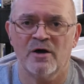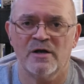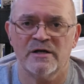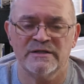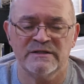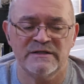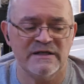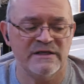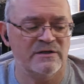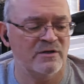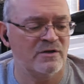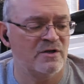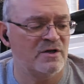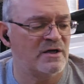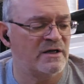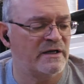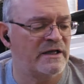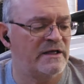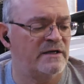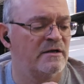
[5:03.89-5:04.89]
got a deal
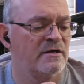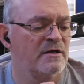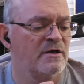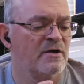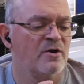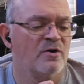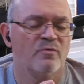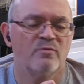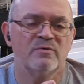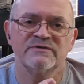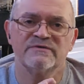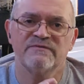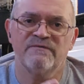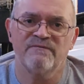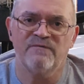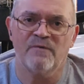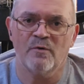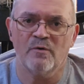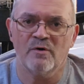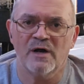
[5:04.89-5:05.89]
on it, was
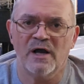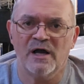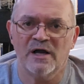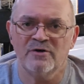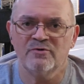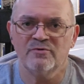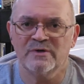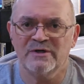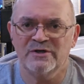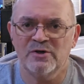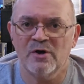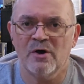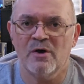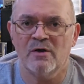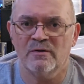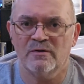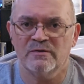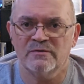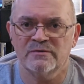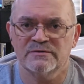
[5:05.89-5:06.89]

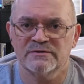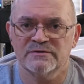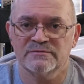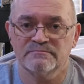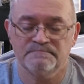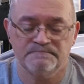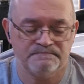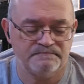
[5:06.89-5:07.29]
$400.